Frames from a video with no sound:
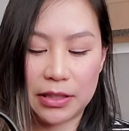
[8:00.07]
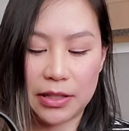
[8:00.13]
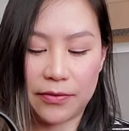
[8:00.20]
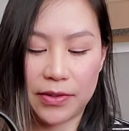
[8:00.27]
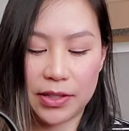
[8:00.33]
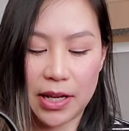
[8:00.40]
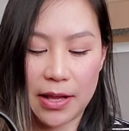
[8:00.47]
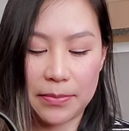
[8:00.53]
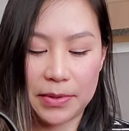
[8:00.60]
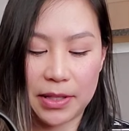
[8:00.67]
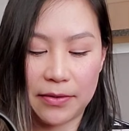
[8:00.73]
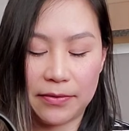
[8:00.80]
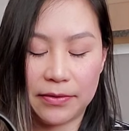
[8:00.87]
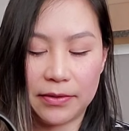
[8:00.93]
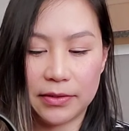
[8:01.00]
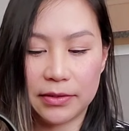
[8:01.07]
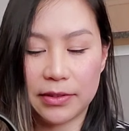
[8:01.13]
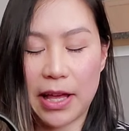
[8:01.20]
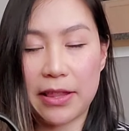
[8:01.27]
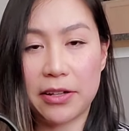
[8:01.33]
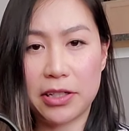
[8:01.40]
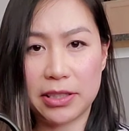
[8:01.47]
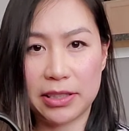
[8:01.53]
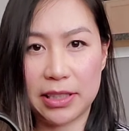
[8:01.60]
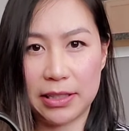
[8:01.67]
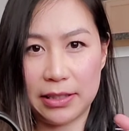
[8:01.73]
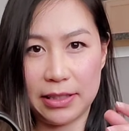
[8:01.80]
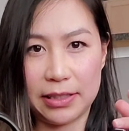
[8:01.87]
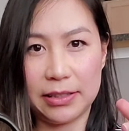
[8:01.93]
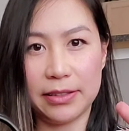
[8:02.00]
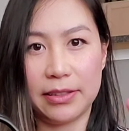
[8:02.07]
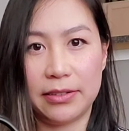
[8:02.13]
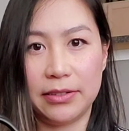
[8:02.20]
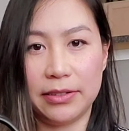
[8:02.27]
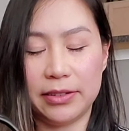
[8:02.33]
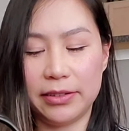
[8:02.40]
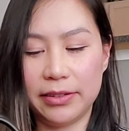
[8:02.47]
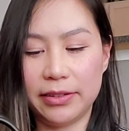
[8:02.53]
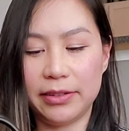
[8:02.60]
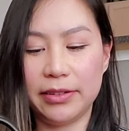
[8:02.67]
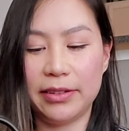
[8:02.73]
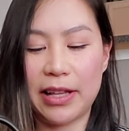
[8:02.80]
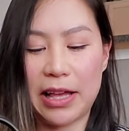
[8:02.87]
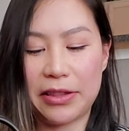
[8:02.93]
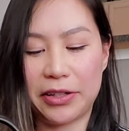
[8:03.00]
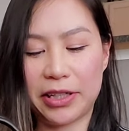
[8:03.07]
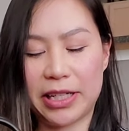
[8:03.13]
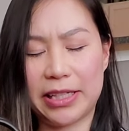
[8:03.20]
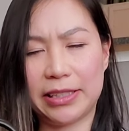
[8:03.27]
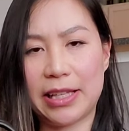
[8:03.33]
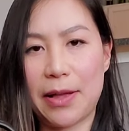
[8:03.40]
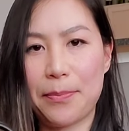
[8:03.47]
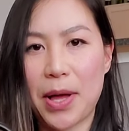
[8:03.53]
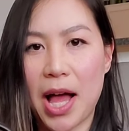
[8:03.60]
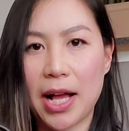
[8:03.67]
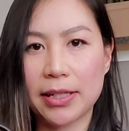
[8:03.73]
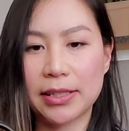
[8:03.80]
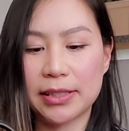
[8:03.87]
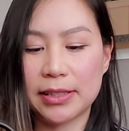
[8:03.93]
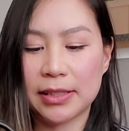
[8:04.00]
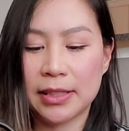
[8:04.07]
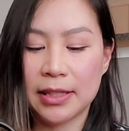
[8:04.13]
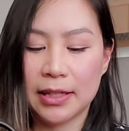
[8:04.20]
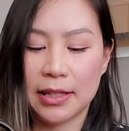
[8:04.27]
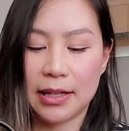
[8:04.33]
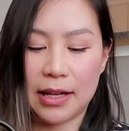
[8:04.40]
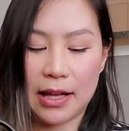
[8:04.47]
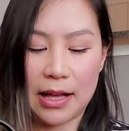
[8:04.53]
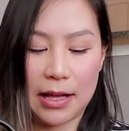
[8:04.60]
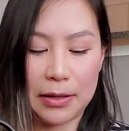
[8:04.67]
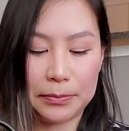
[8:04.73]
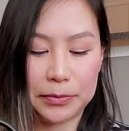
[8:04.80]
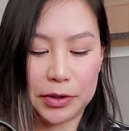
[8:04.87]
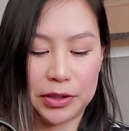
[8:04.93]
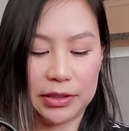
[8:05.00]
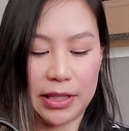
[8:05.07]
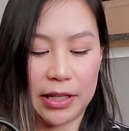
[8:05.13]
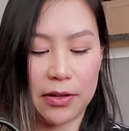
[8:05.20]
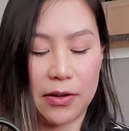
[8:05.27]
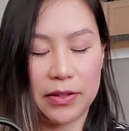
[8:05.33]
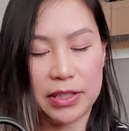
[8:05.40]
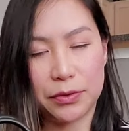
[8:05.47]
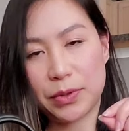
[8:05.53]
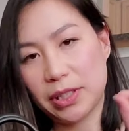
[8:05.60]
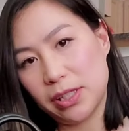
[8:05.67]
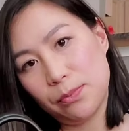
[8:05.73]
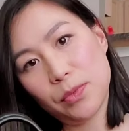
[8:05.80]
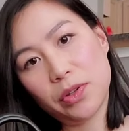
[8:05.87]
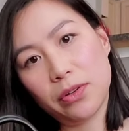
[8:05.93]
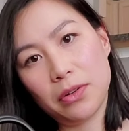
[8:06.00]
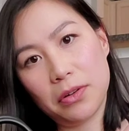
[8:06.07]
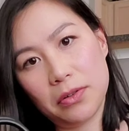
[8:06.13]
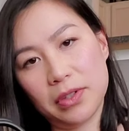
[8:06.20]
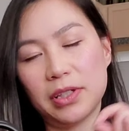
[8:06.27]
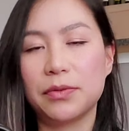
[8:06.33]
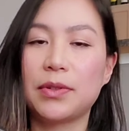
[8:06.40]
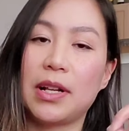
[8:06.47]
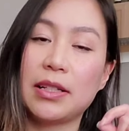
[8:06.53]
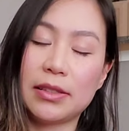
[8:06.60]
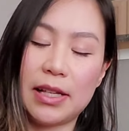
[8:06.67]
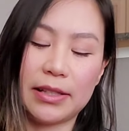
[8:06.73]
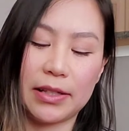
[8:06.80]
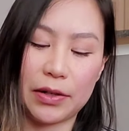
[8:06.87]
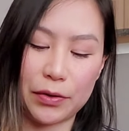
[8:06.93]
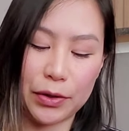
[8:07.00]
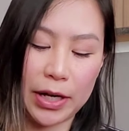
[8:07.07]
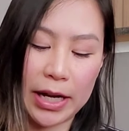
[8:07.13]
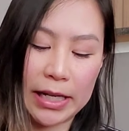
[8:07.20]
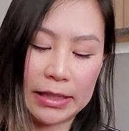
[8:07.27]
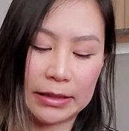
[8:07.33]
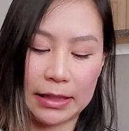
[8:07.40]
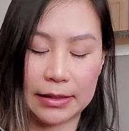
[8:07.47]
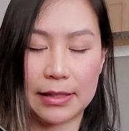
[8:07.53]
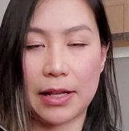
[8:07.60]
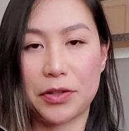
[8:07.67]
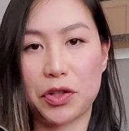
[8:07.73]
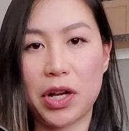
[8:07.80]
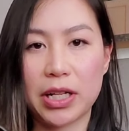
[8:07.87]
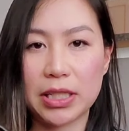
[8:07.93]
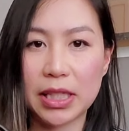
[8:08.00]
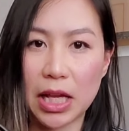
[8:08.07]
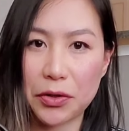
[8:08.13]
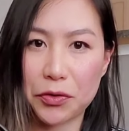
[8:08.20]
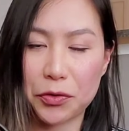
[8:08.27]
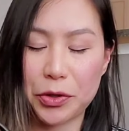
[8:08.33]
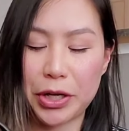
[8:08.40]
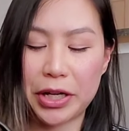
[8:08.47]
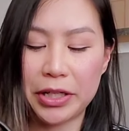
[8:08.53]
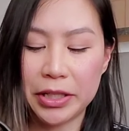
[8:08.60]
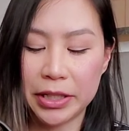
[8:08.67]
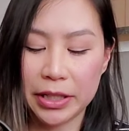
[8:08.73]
different types of leathers in this little leather cassette box. She's like, oh, this one's smooth, this one has lots of grains, etc., etc.